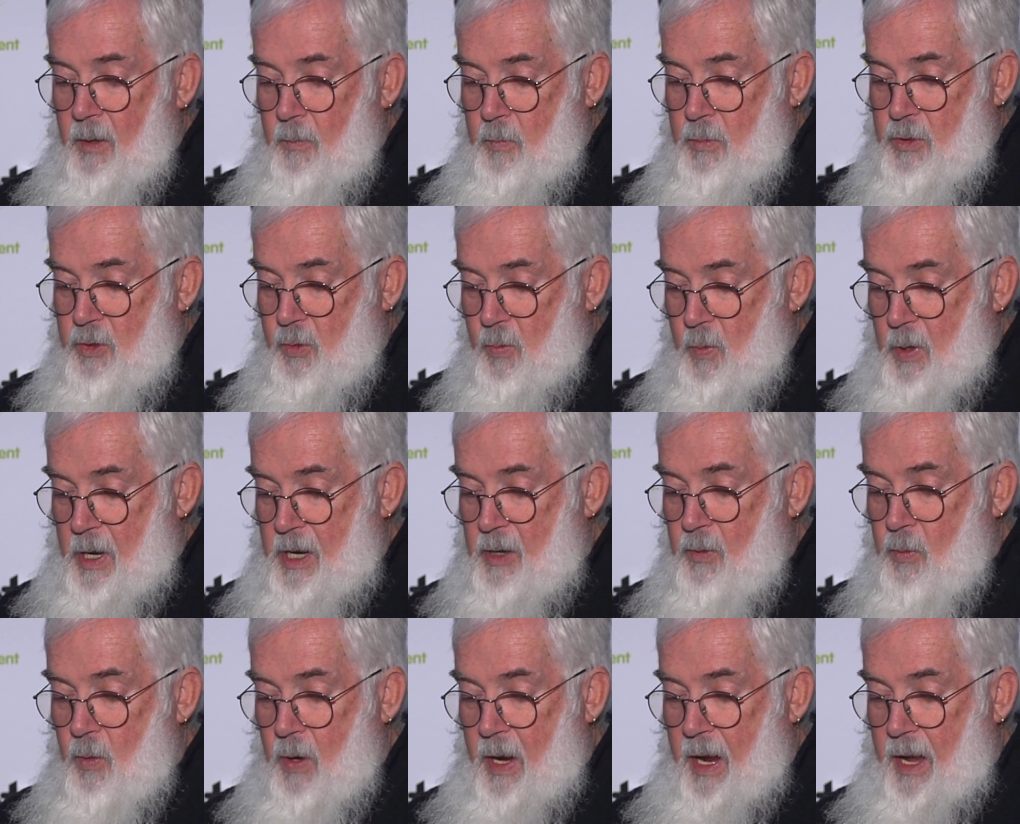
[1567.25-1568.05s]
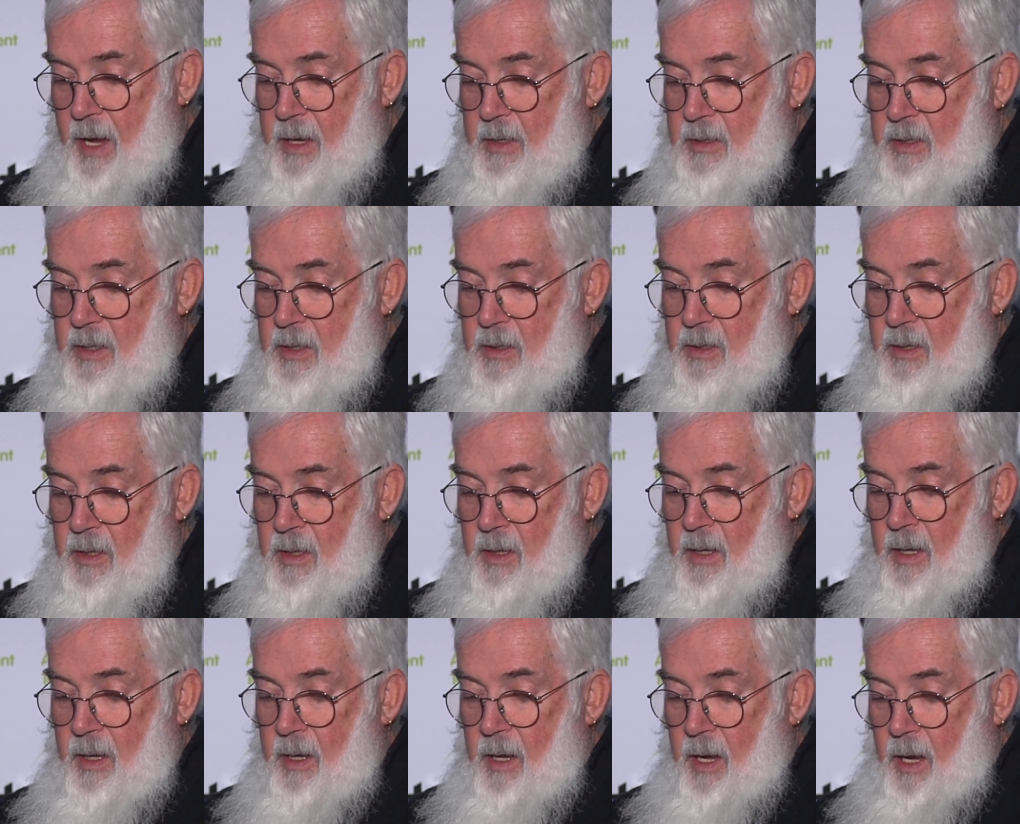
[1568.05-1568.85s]
was recreated
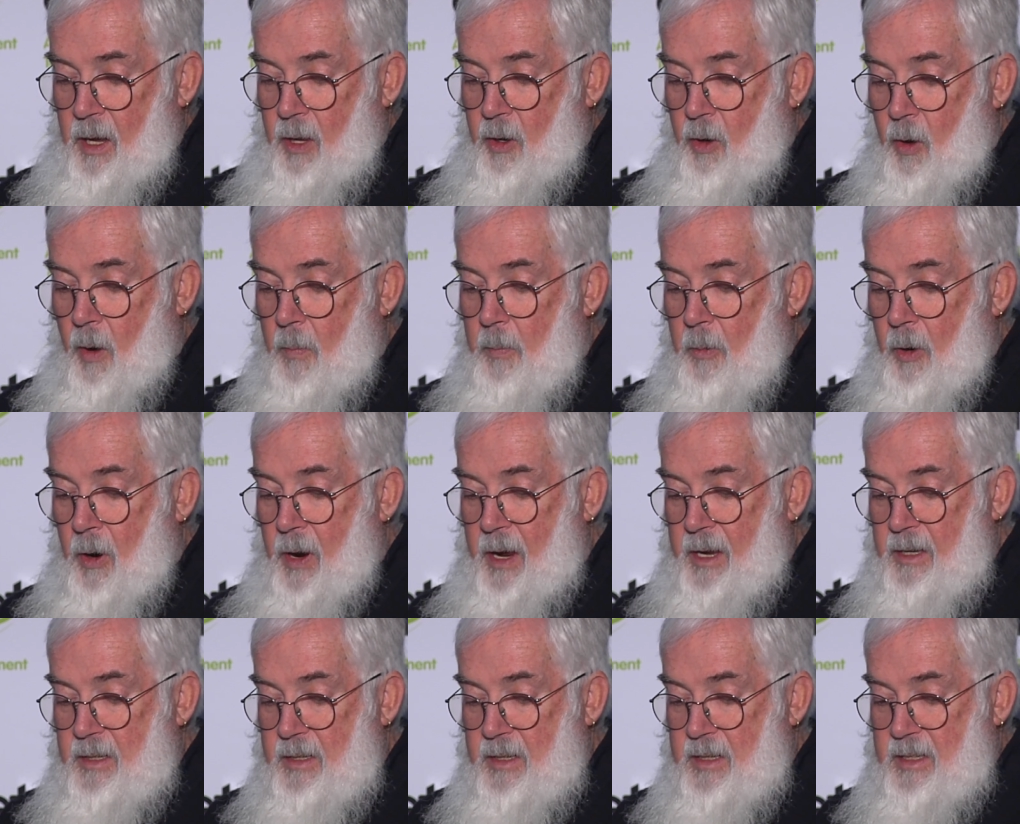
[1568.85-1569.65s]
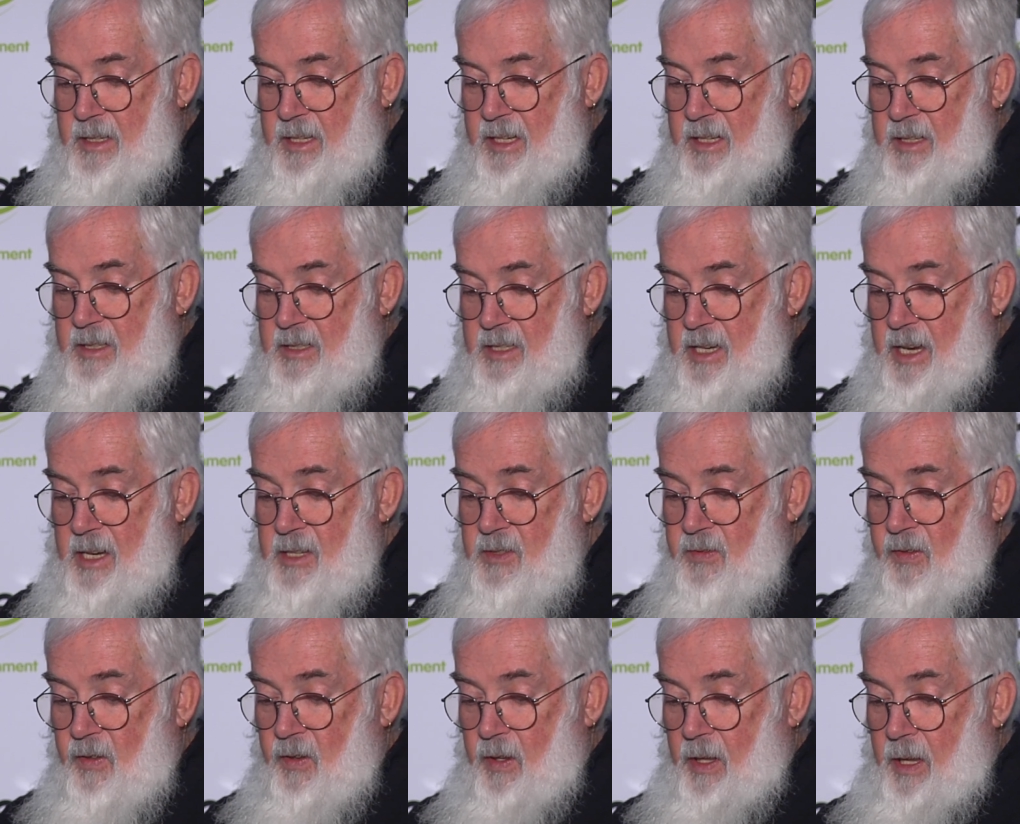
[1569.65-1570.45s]
and operated
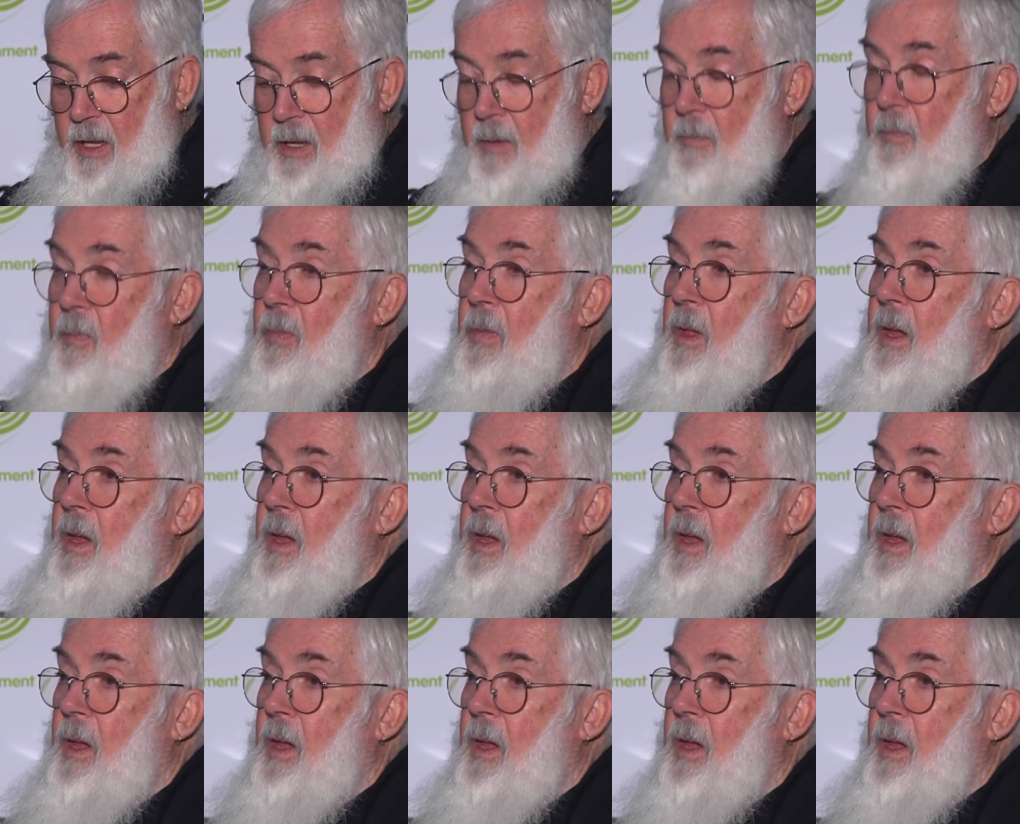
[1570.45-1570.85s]
successfully